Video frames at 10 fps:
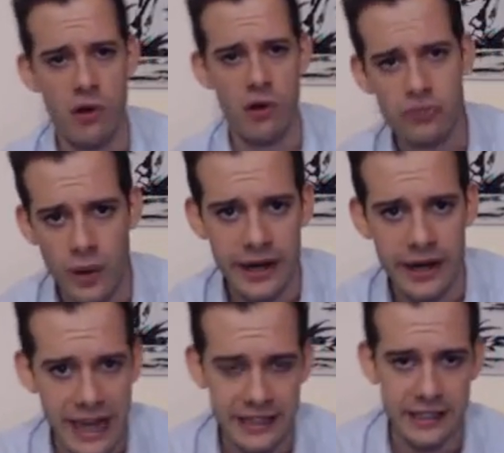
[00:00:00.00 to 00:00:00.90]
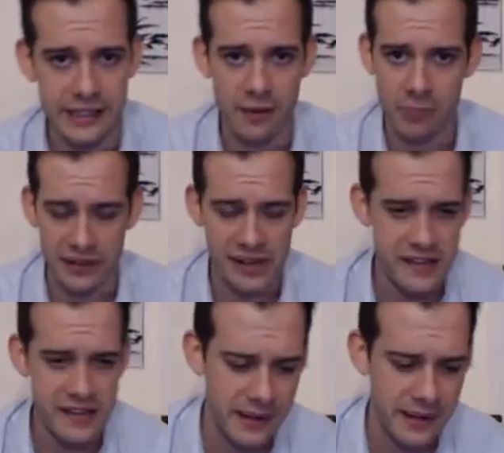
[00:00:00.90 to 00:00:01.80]
throws one at the uh,
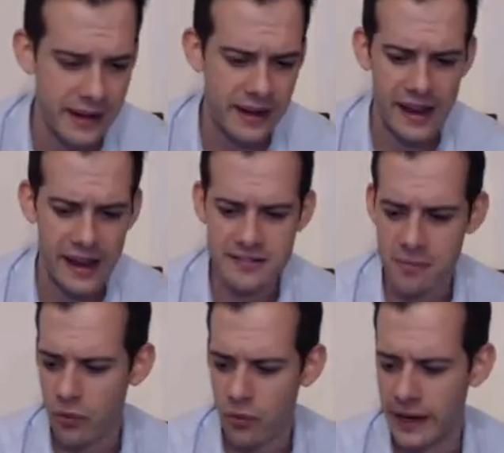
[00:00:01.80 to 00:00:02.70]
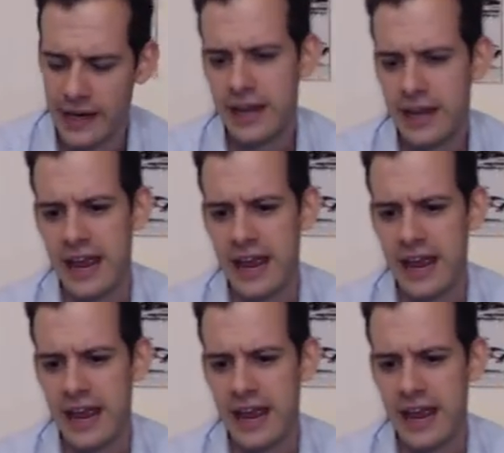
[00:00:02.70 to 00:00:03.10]
participant at some point.